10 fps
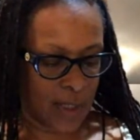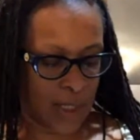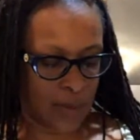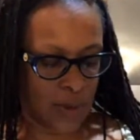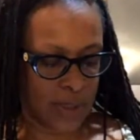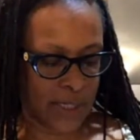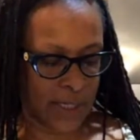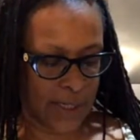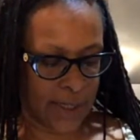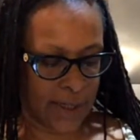Come on
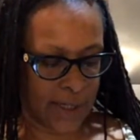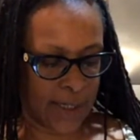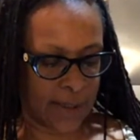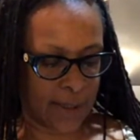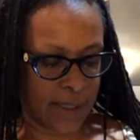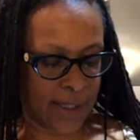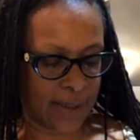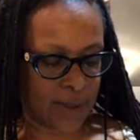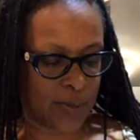in and let us